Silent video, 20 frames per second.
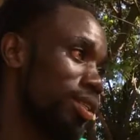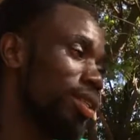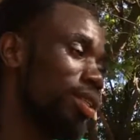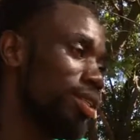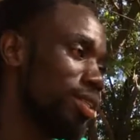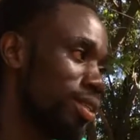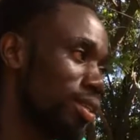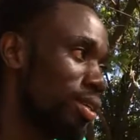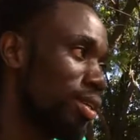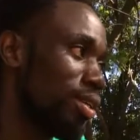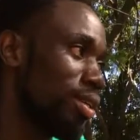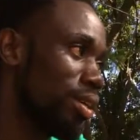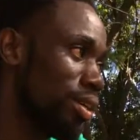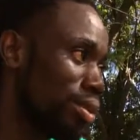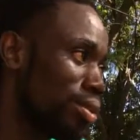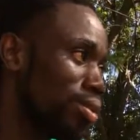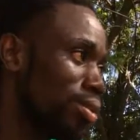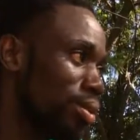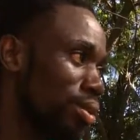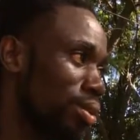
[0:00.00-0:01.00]
And yes.
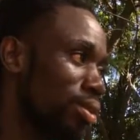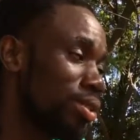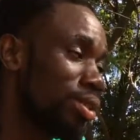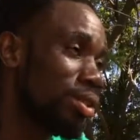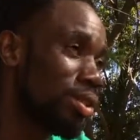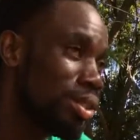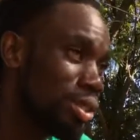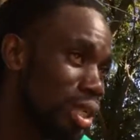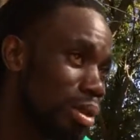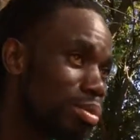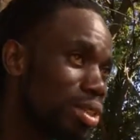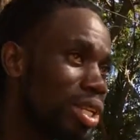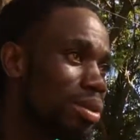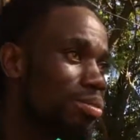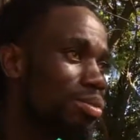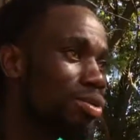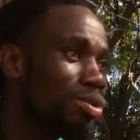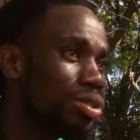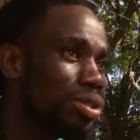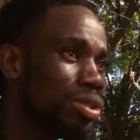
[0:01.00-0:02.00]
So
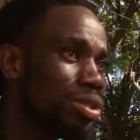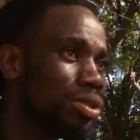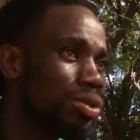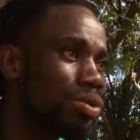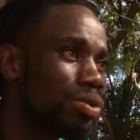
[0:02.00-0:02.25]
sometimes